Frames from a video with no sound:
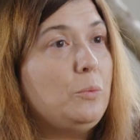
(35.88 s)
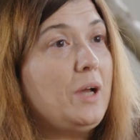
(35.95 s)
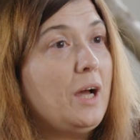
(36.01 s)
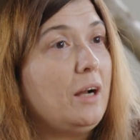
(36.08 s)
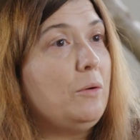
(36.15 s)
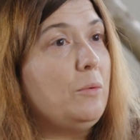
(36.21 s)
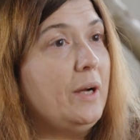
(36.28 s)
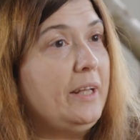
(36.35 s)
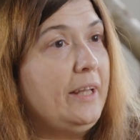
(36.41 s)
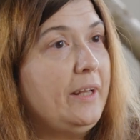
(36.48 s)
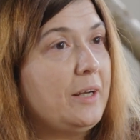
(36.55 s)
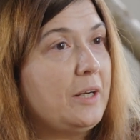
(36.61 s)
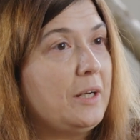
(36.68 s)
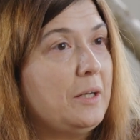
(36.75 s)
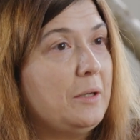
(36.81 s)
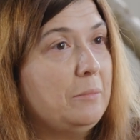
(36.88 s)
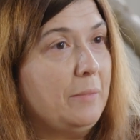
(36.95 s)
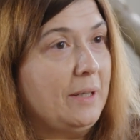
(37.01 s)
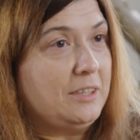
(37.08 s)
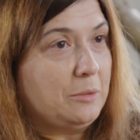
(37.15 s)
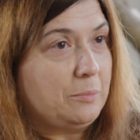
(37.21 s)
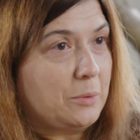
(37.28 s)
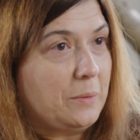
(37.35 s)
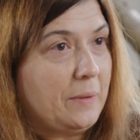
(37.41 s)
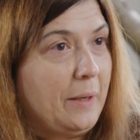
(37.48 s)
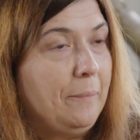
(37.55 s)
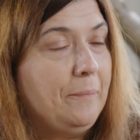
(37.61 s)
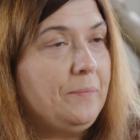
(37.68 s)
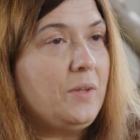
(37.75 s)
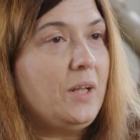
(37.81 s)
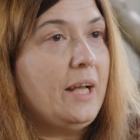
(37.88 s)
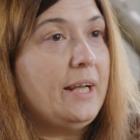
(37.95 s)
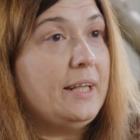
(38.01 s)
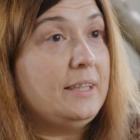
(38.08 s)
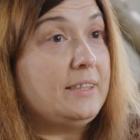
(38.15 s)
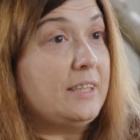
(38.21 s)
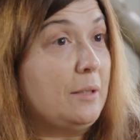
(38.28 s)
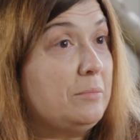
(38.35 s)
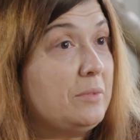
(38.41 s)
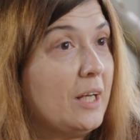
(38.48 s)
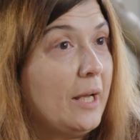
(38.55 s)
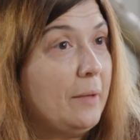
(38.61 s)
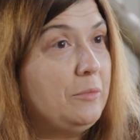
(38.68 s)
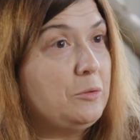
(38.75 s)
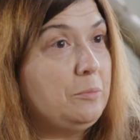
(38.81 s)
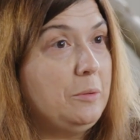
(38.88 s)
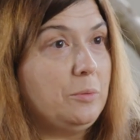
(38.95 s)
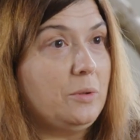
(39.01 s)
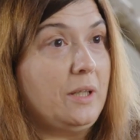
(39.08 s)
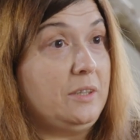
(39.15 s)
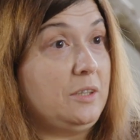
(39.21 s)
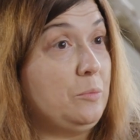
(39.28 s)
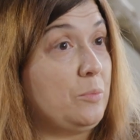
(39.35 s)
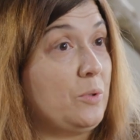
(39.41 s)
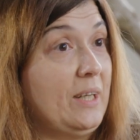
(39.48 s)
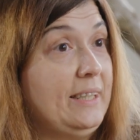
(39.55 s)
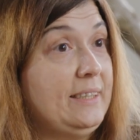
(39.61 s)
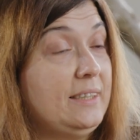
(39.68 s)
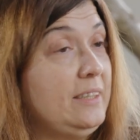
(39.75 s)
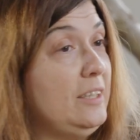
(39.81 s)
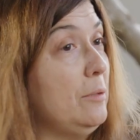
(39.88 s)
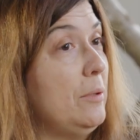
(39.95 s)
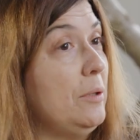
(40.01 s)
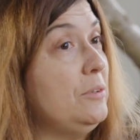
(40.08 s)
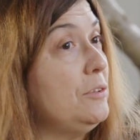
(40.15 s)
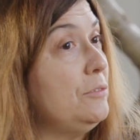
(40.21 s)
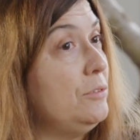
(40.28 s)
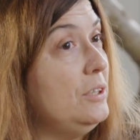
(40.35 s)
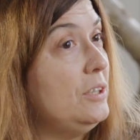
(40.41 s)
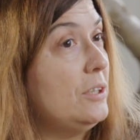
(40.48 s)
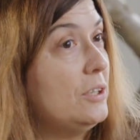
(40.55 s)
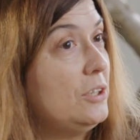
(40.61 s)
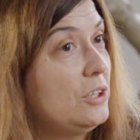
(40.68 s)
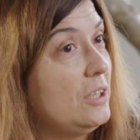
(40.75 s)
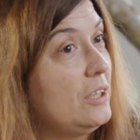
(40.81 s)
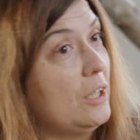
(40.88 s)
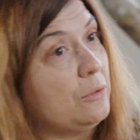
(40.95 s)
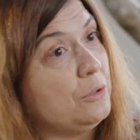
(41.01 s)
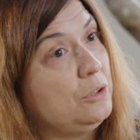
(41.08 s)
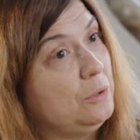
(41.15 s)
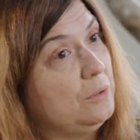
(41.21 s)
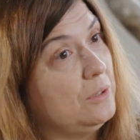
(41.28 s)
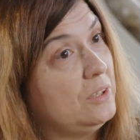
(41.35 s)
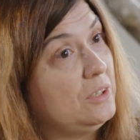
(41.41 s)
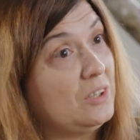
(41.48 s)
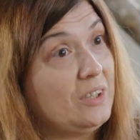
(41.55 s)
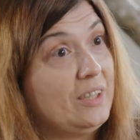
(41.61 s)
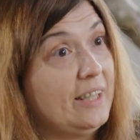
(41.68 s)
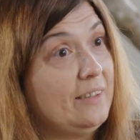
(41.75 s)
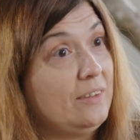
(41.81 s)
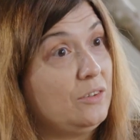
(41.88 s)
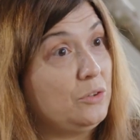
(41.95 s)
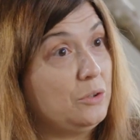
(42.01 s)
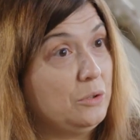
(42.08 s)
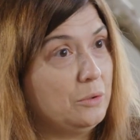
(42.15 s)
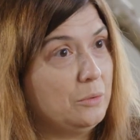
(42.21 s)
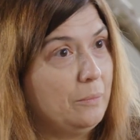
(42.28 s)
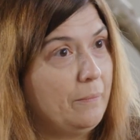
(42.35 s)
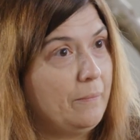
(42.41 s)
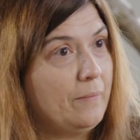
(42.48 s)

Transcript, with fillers: We are a one year master program, and sometimes people are surprised at the amount of research that our students get to do.